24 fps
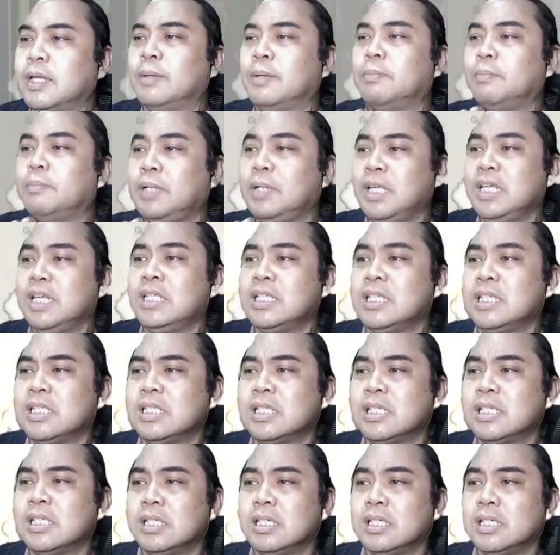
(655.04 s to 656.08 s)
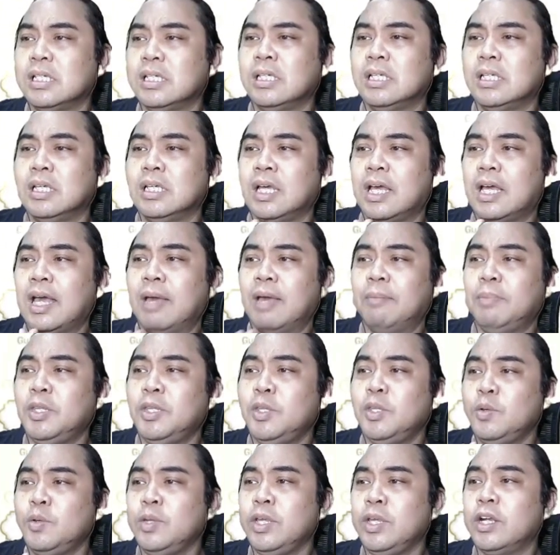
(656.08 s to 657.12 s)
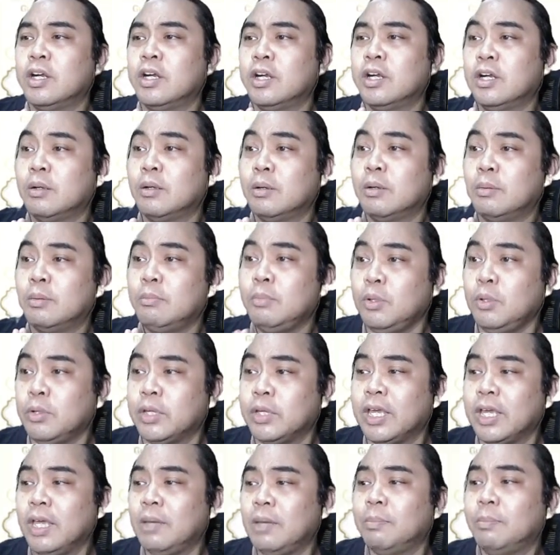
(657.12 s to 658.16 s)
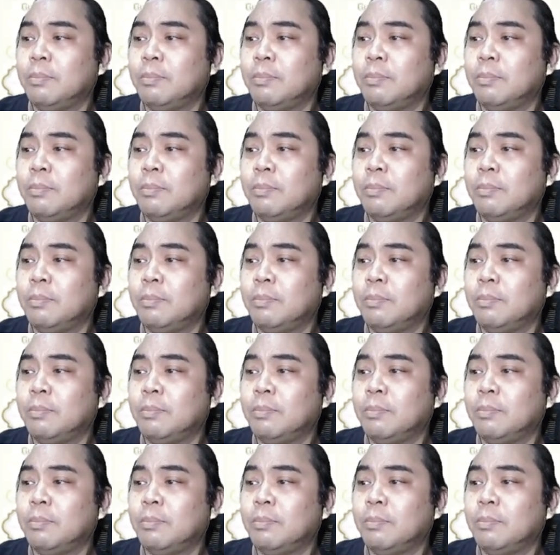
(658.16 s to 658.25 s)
please. Happy New Year. Blue cape,